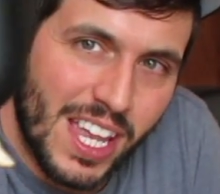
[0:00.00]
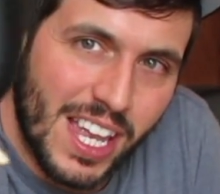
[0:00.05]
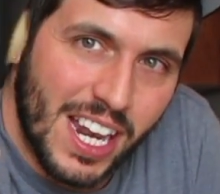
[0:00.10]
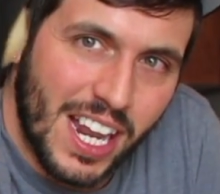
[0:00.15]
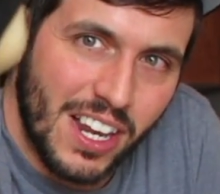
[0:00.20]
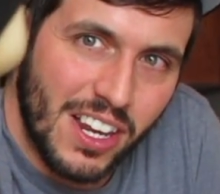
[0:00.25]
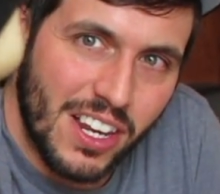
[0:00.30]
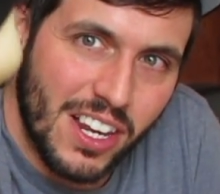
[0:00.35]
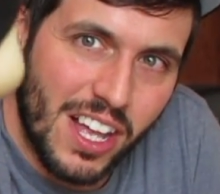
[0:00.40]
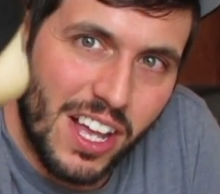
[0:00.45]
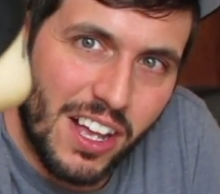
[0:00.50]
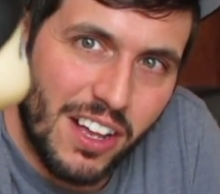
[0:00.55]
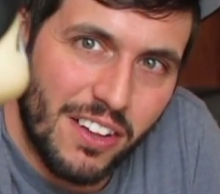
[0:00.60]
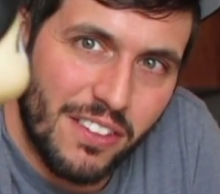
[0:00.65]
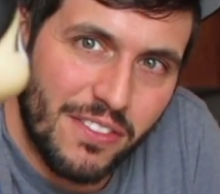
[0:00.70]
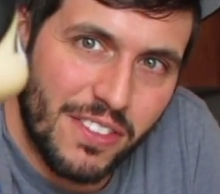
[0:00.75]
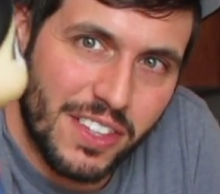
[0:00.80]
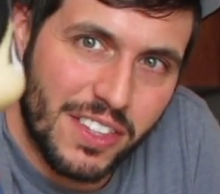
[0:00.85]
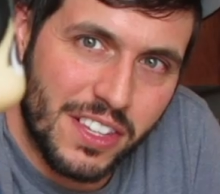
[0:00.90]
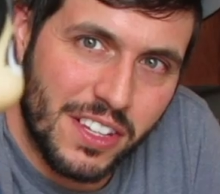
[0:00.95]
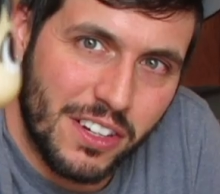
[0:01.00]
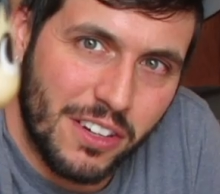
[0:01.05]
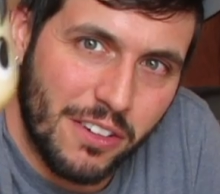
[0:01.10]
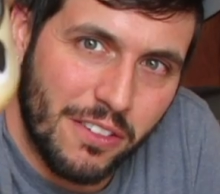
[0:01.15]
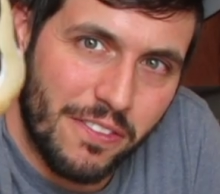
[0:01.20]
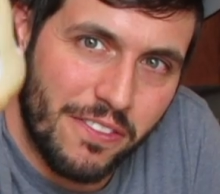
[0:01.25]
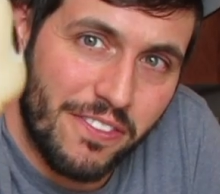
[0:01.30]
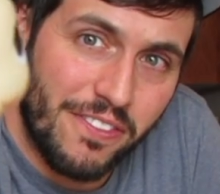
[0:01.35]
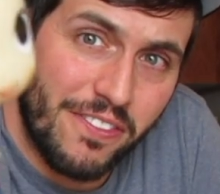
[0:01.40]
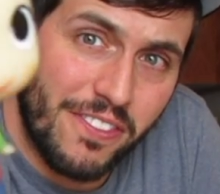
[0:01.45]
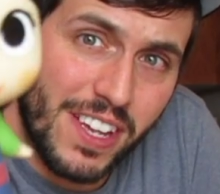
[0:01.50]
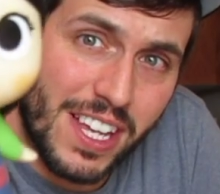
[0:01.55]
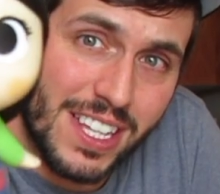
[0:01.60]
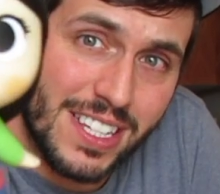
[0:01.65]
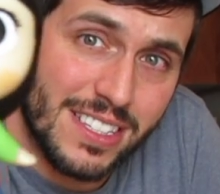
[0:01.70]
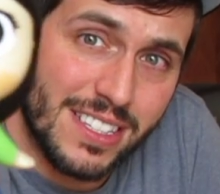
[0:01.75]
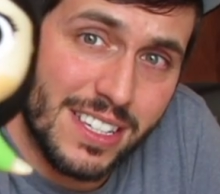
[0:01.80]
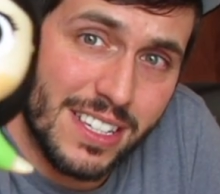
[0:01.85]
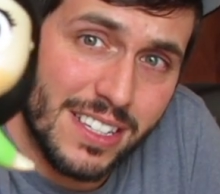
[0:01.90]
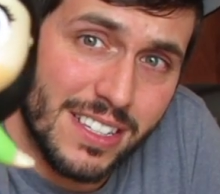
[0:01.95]
I love the little
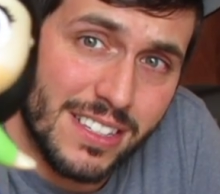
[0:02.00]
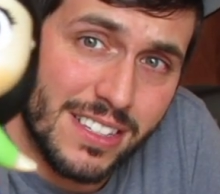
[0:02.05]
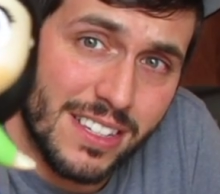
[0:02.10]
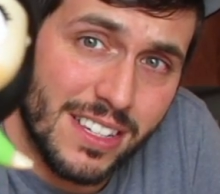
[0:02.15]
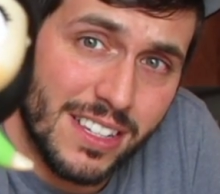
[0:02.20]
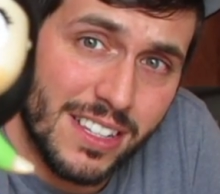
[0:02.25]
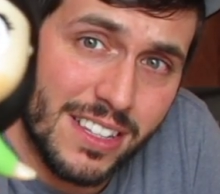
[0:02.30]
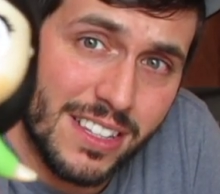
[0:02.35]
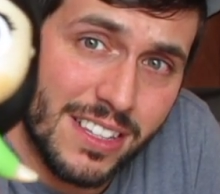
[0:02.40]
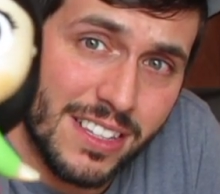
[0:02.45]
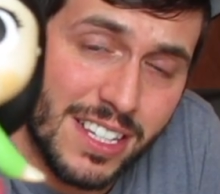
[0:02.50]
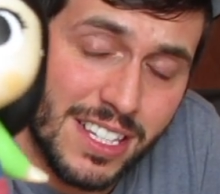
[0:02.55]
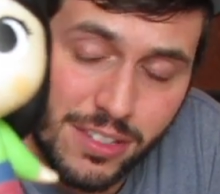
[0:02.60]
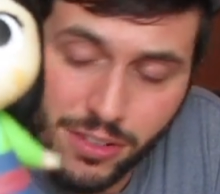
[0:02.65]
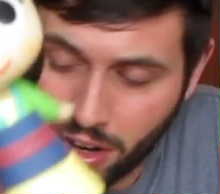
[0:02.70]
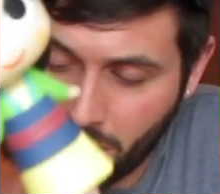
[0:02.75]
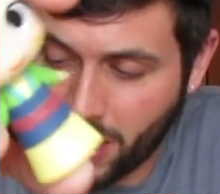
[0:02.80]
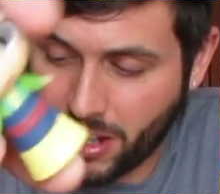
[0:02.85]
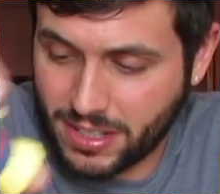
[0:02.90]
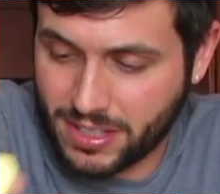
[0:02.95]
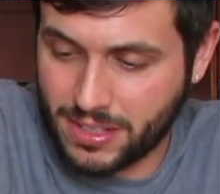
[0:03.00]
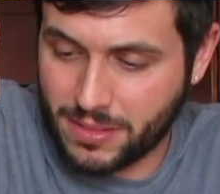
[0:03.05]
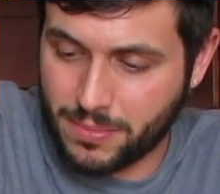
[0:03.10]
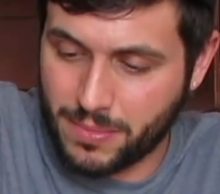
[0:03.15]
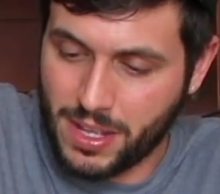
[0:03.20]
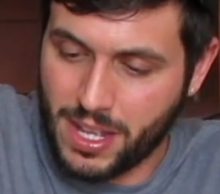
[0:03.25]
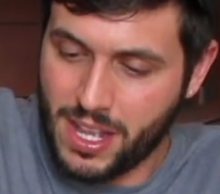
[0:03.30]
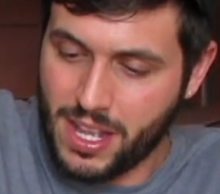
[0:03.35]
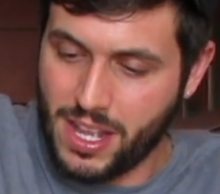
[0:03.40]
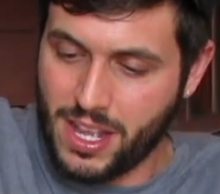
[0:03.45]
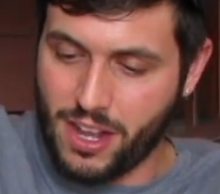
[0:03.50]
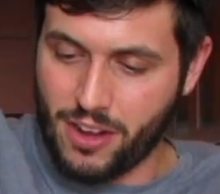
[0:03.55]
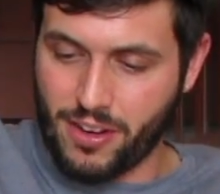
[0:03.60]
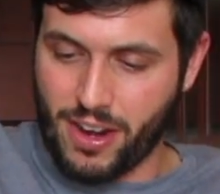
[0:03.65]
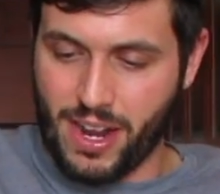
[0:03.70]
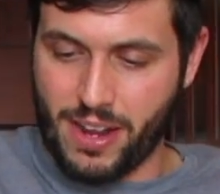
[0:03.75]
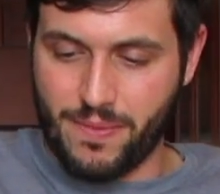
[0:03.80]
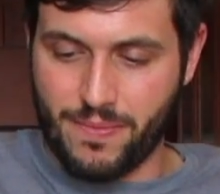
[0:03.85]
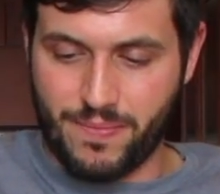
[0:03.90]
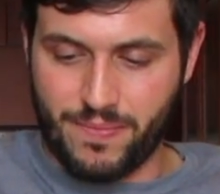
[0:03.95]
faces. These are awesome. All
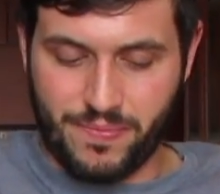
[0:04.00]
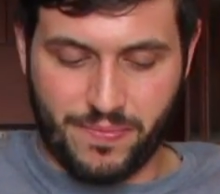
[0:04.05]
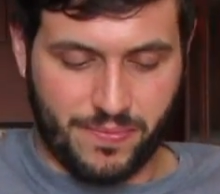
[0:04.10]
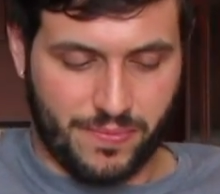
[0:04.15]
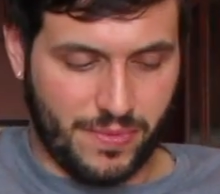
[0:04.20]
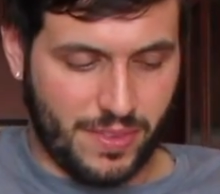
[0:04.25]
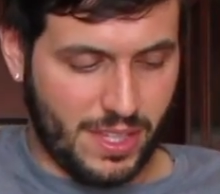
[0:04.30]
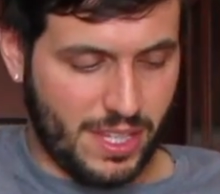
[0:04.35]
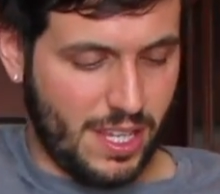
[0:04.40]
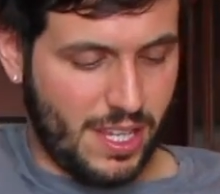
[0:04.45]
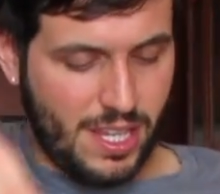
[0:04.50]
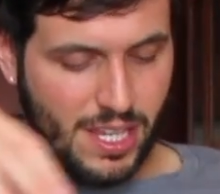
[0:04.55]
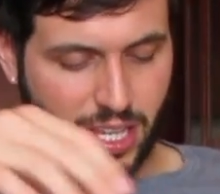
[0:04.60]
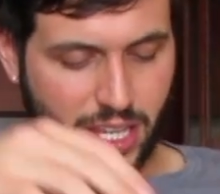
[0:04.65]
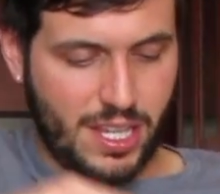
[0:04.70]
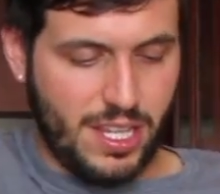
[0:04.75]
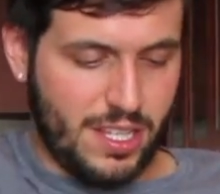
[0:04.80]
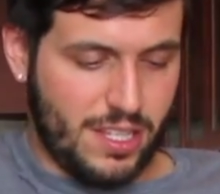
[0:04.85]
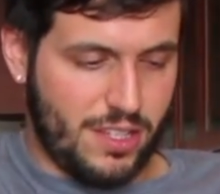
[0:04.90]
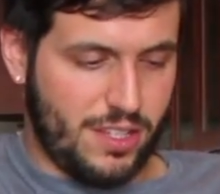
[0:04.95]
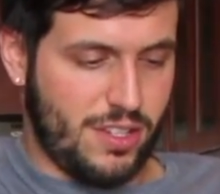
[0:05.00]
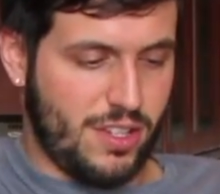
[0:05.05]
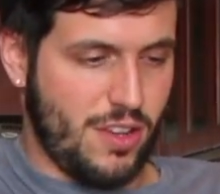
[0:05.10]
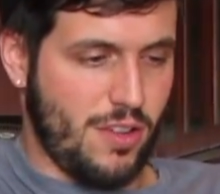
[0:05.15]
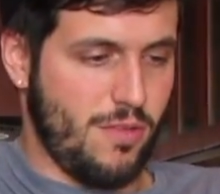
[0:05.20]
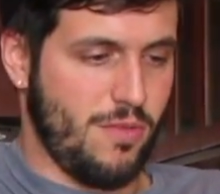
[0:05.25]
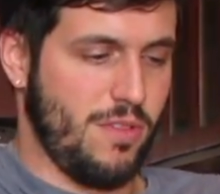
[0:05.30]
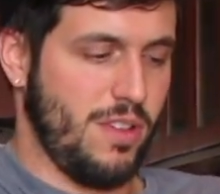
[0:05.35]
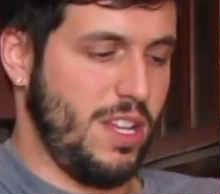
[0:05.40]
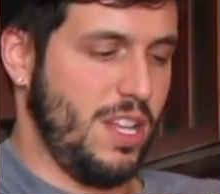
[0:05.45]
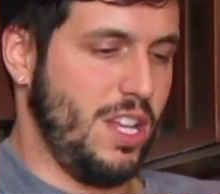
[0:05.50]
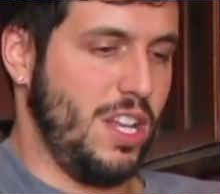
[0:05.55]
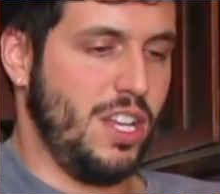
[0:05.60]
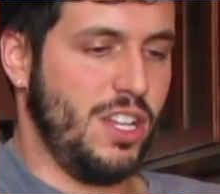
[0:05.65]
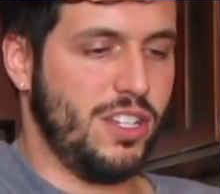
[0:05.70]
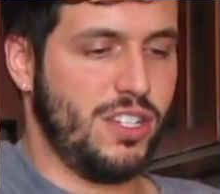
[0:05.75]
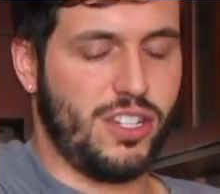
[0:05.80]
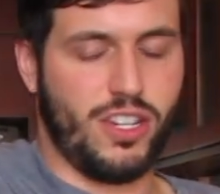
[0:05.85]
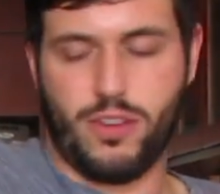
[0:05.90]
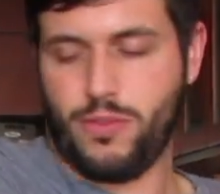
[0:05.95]
right, so
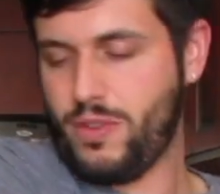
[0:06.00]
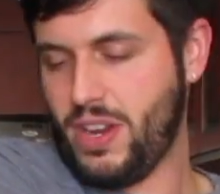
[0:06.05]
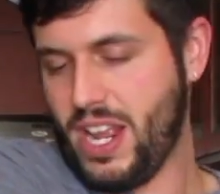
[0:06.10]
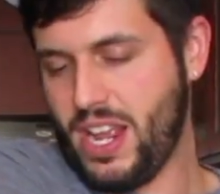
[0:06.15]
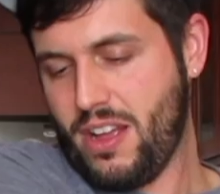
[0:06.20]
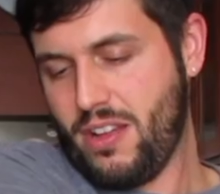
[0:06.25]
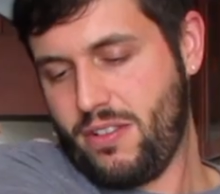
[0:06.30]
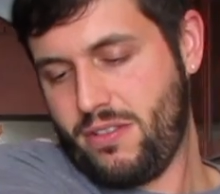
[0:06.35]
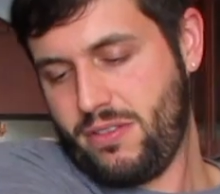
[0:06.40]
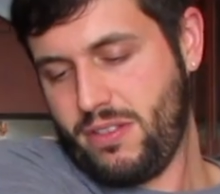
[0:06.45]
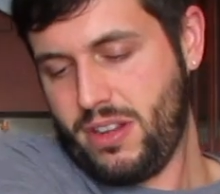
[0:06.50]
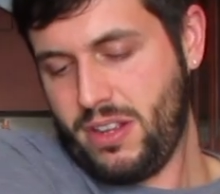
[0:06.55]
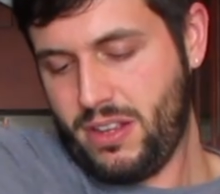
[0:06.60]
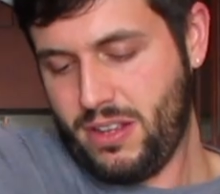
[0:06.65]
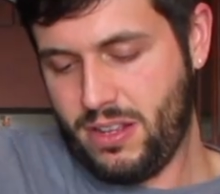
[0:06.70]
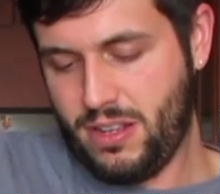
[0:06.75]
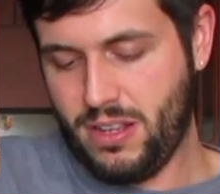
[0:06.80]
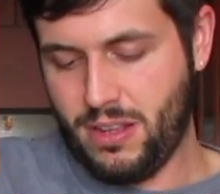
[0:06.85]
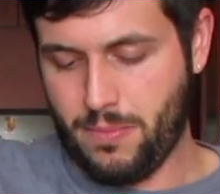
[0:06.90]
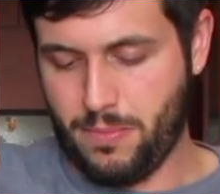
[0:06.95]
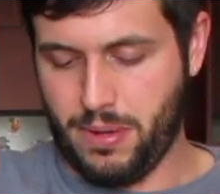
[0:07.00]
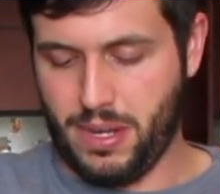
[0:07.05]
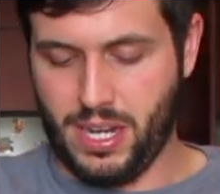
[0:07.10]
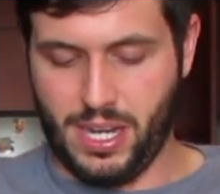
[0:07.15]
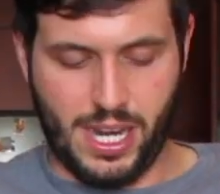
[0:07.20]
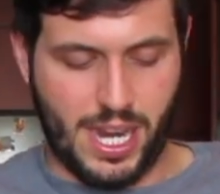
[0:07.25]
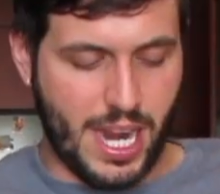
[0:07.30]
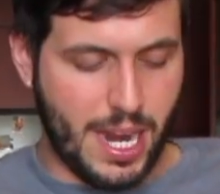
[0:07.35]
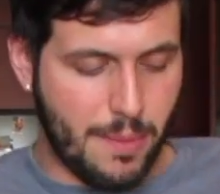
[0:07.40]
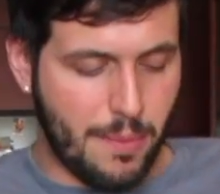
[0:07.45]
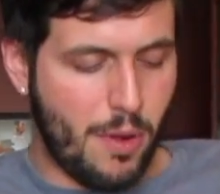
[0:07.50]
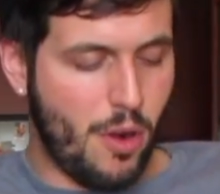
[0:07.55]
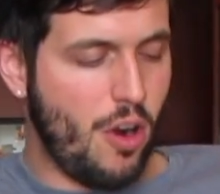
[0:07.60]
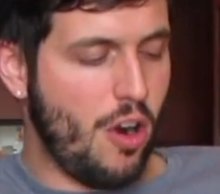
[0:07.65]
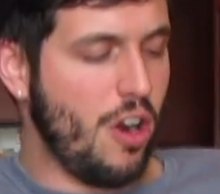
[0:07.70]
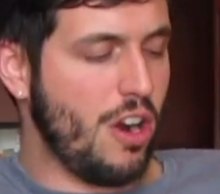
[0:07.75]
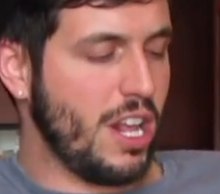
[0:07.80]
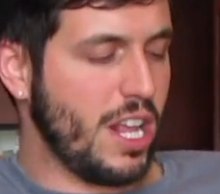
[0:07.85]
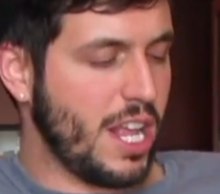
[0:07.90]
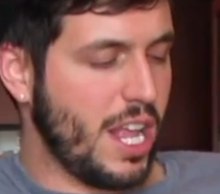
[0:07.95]
two down, plenty
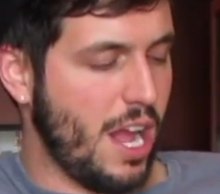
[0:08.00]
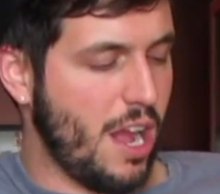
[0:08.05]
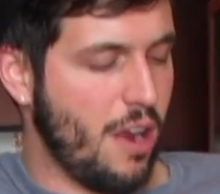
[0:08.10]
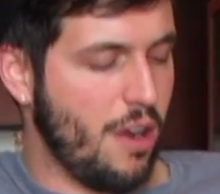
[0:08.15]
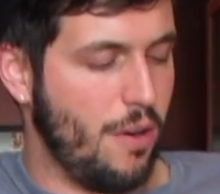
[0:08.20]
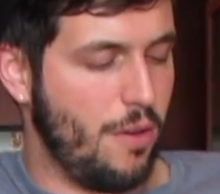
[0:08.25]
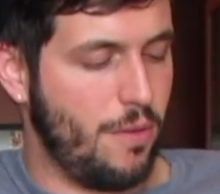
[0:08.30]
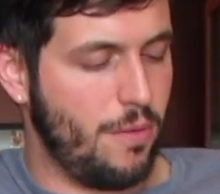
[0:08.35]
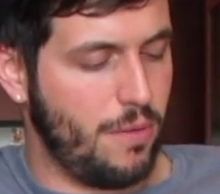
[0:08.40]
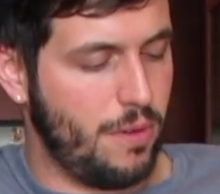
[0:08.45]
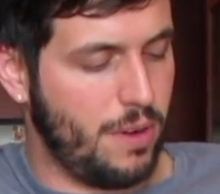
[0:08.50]
more to go.